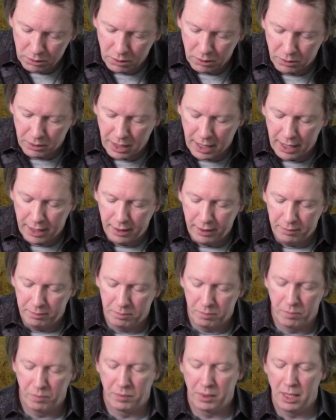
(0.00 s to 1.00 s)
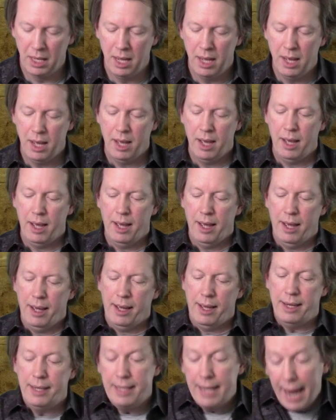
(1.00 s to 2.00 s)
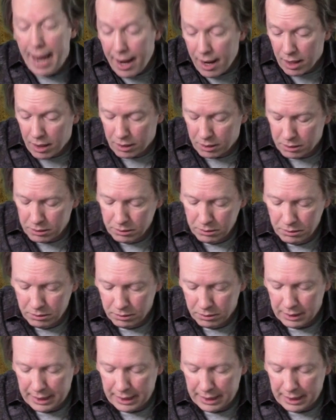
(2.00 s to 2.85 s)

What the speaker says: Okay. And now,